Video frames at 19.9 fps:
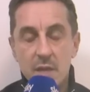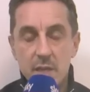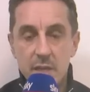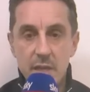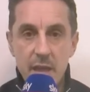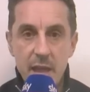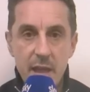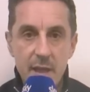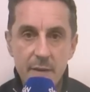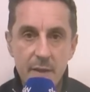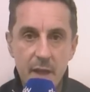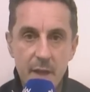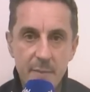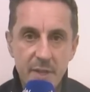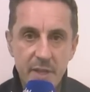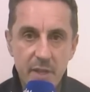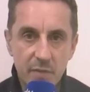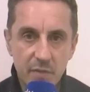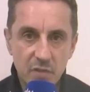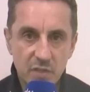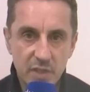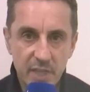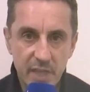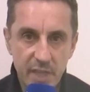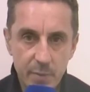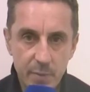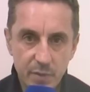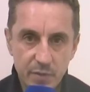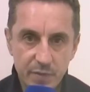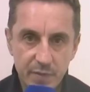Yeah, obviously
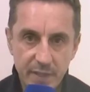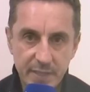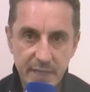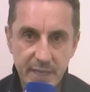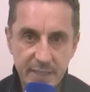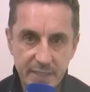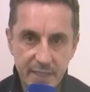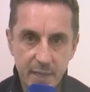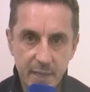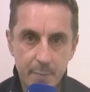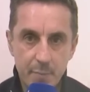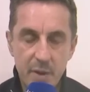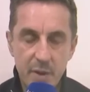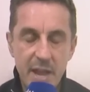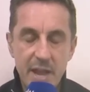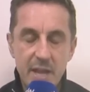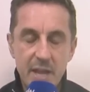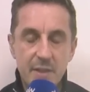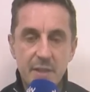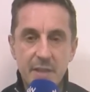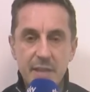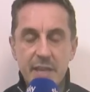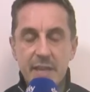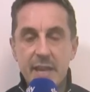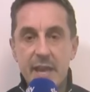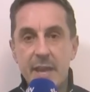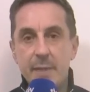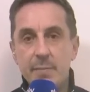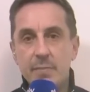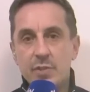he was fantastic at Brighton, then he
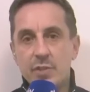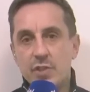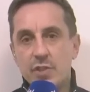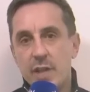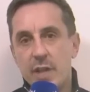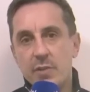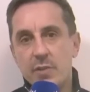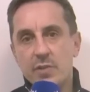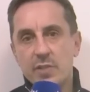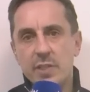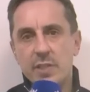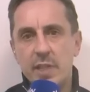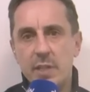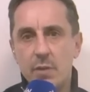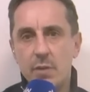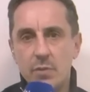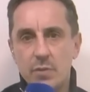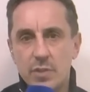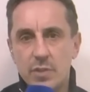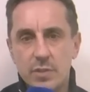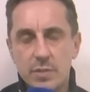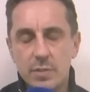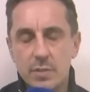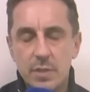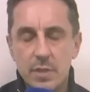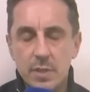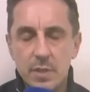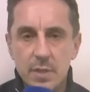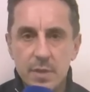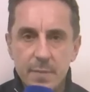came to Chelsea and he looked
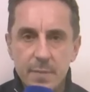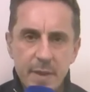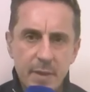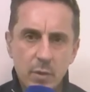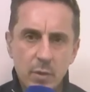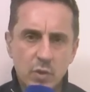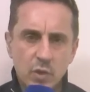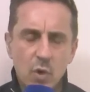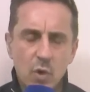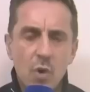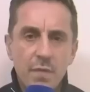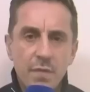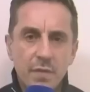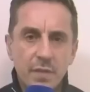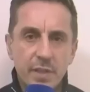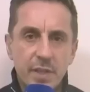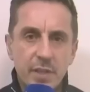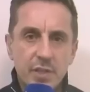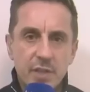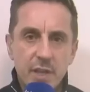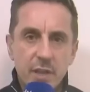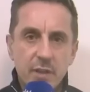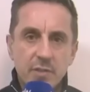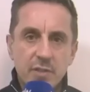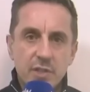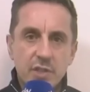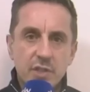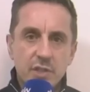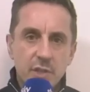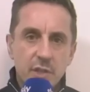He looked awful in a
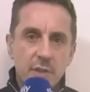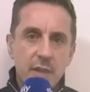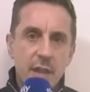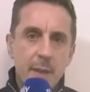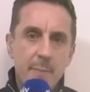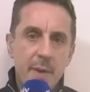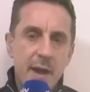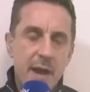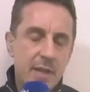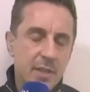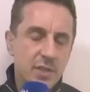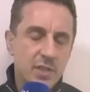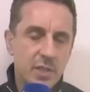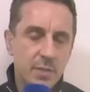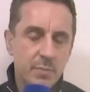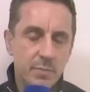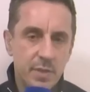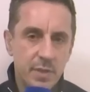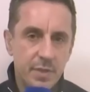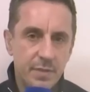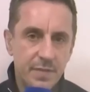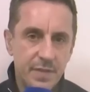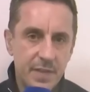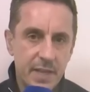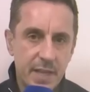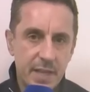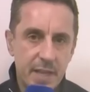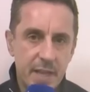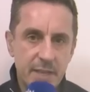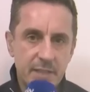Chelsea shirt. That partnership with
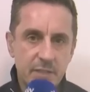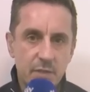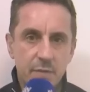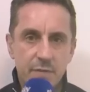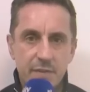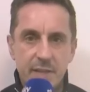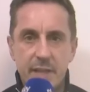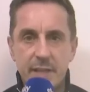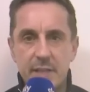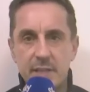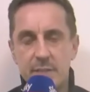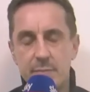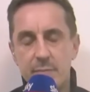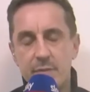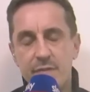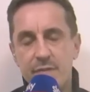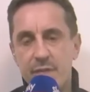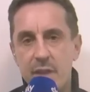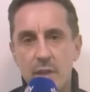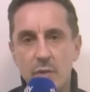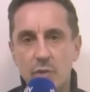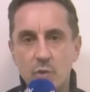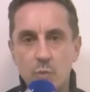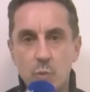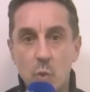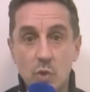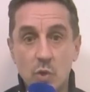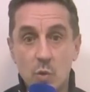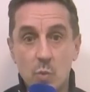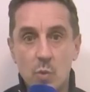Enzo Fernandez in midfield just
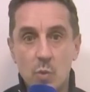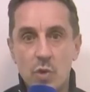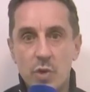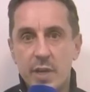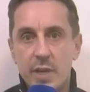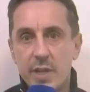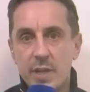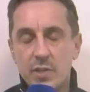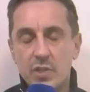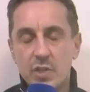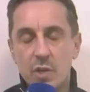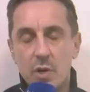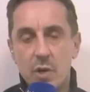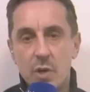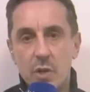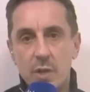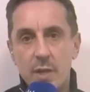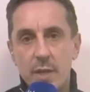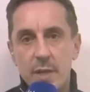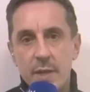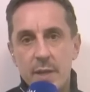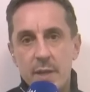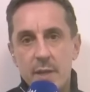wasn't working at all.